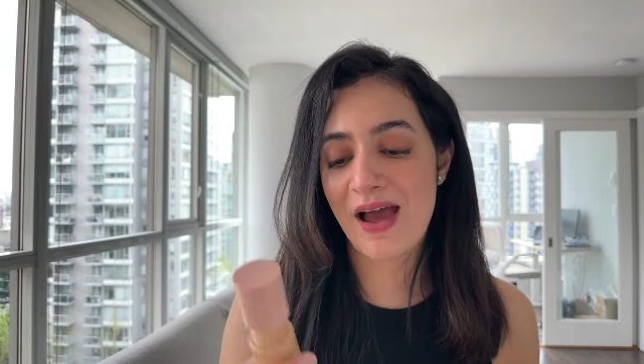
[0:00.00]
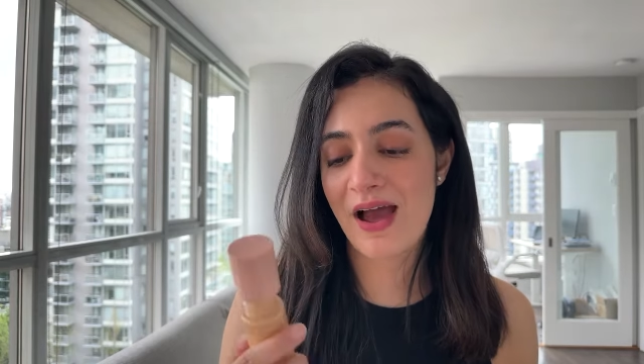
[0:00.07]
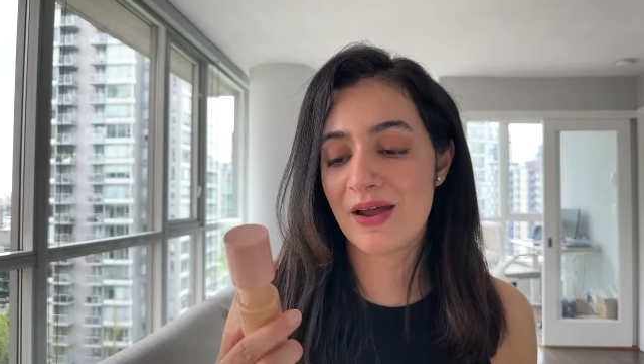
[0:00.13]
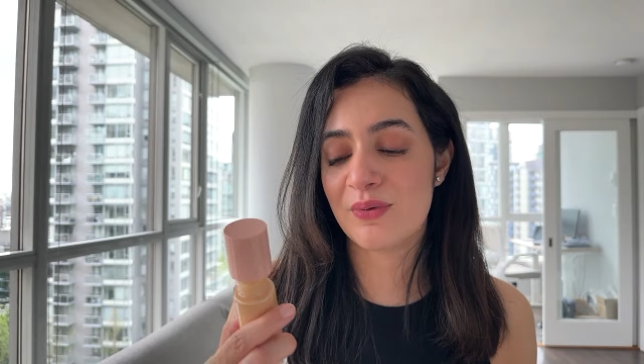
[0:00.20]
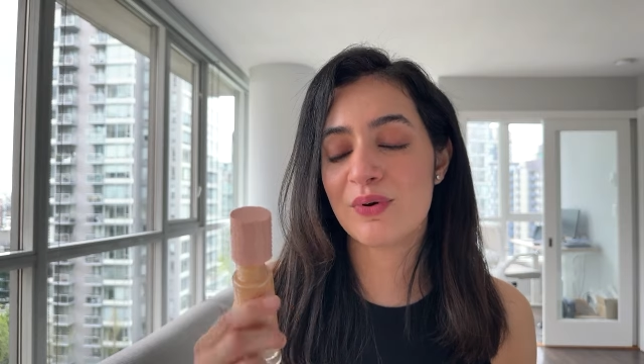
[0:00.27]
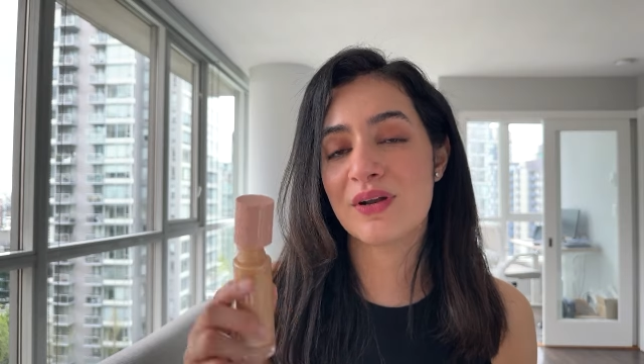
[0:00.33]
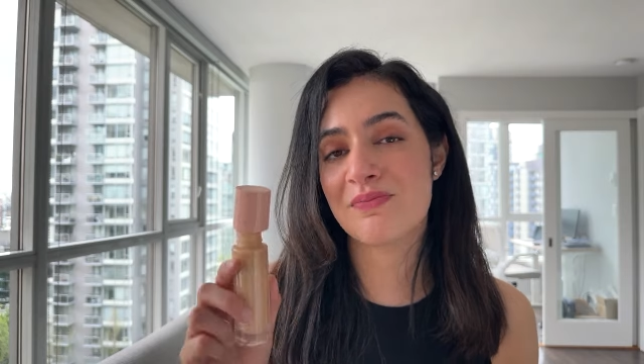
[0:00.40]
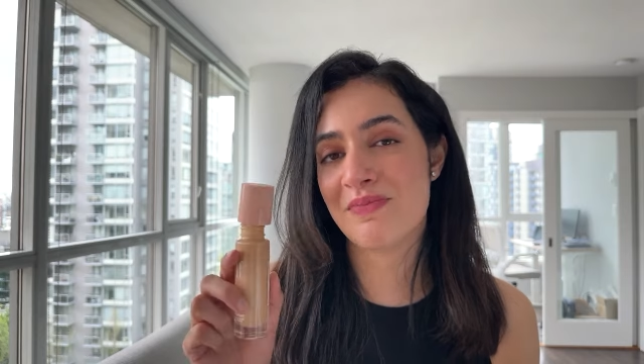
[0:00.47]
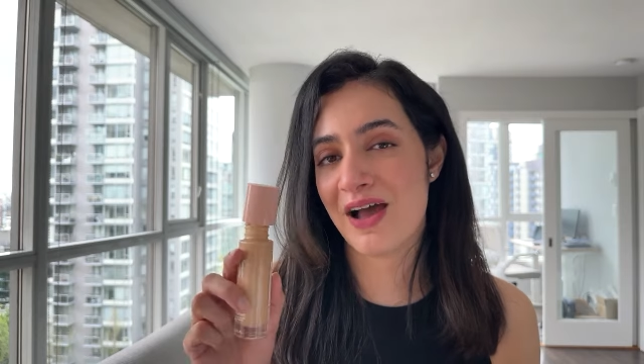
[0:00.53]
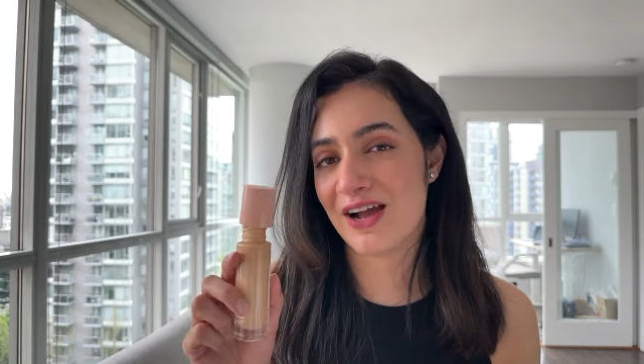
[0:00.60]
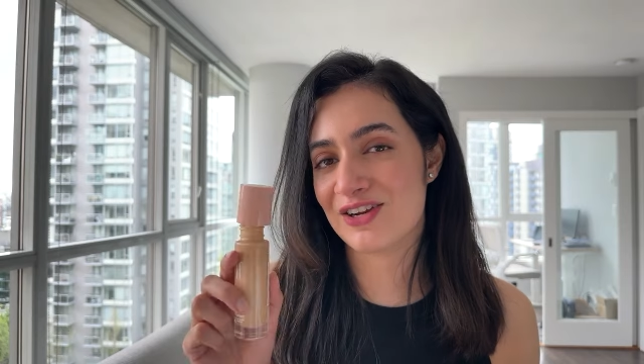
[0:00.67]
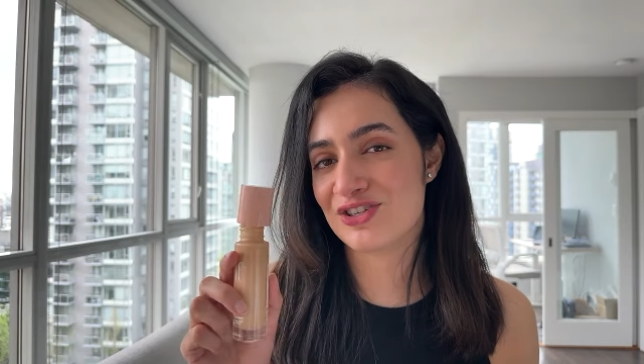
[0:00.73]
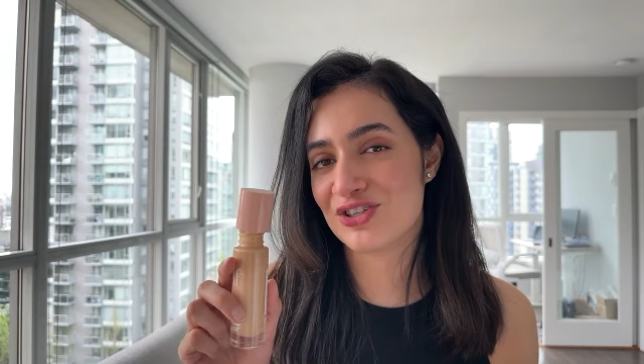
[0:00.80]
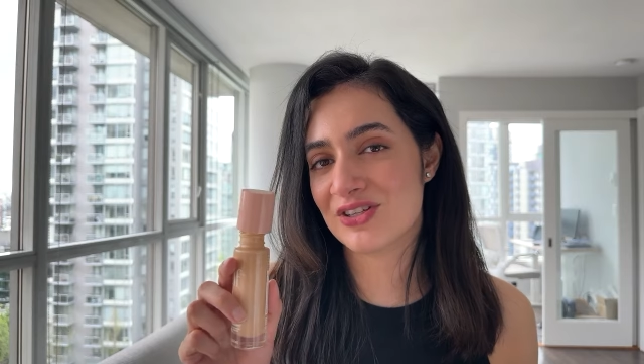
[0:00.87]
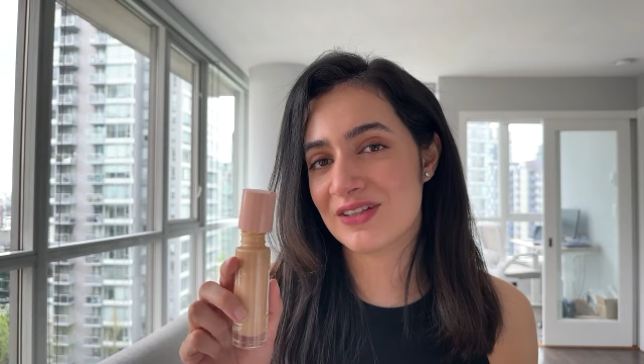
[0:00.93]
I would
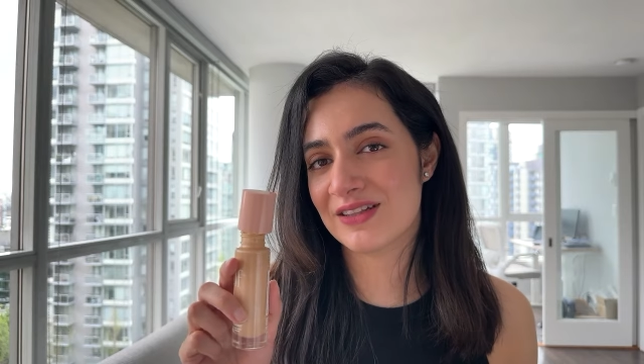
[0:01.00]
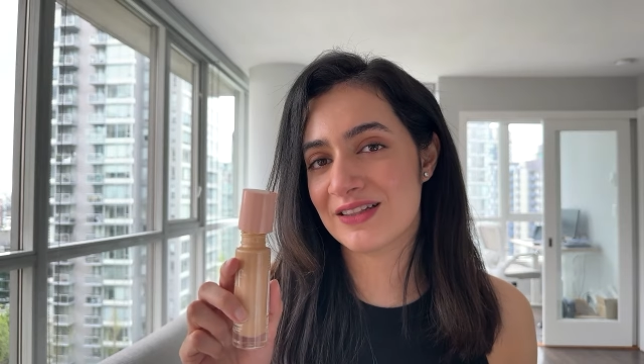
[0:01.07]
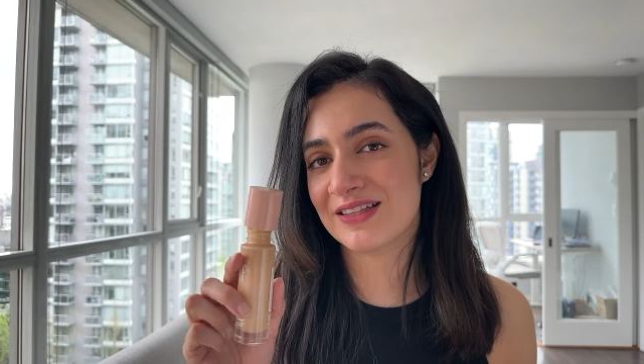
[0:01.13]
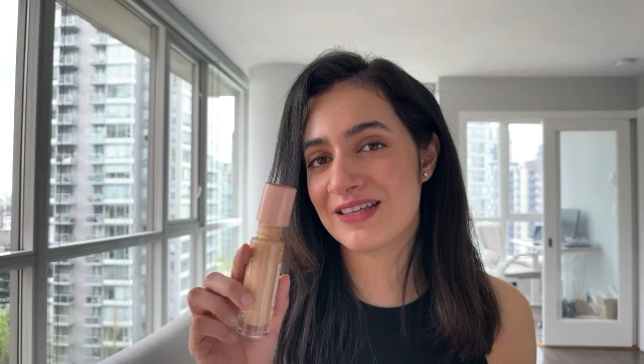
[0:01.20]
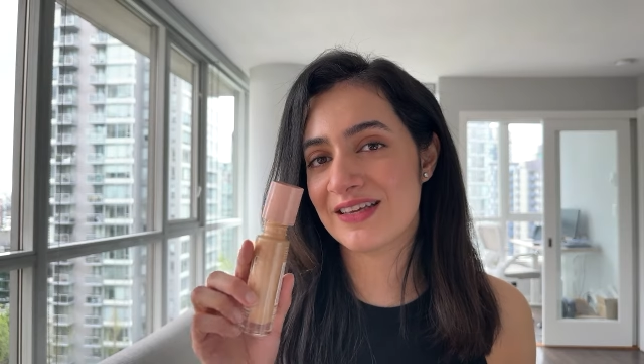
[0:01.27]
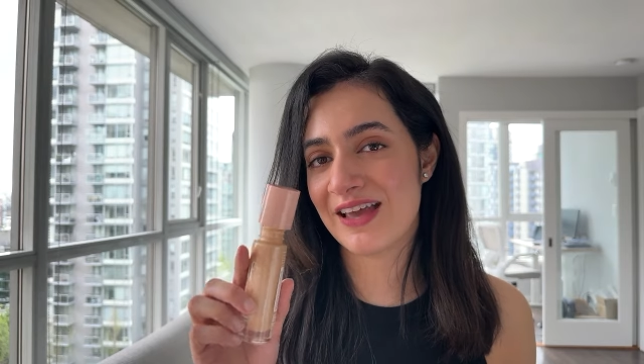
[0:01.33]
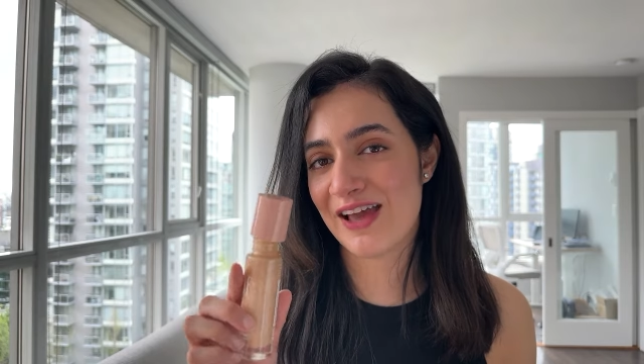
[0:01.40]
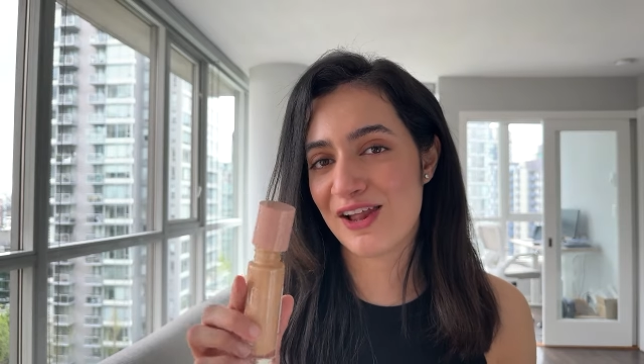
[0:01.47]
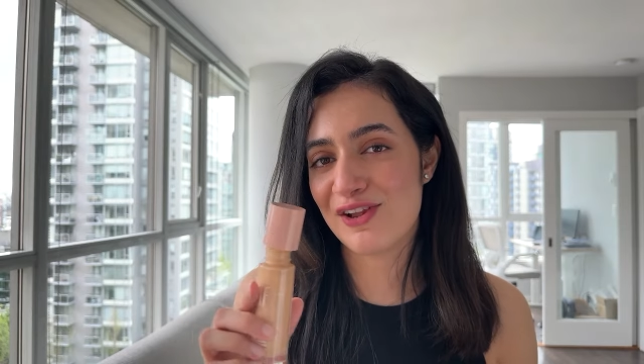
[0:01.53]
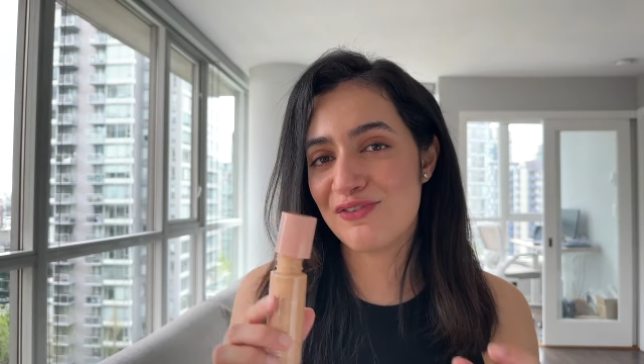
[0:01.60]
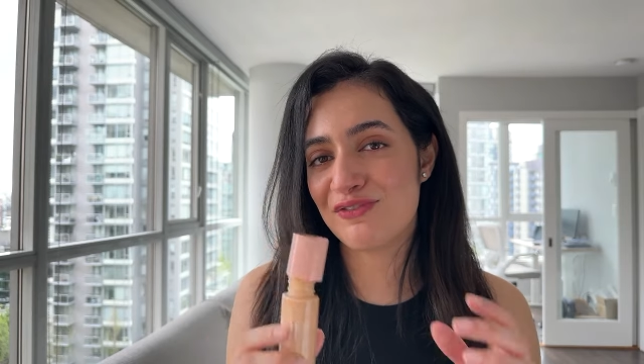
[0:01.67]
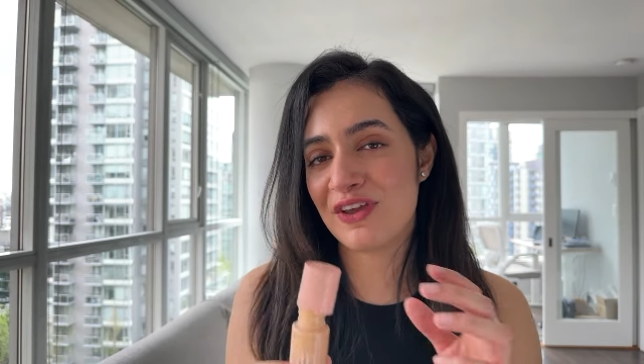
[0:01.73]
imagine the e.l.f.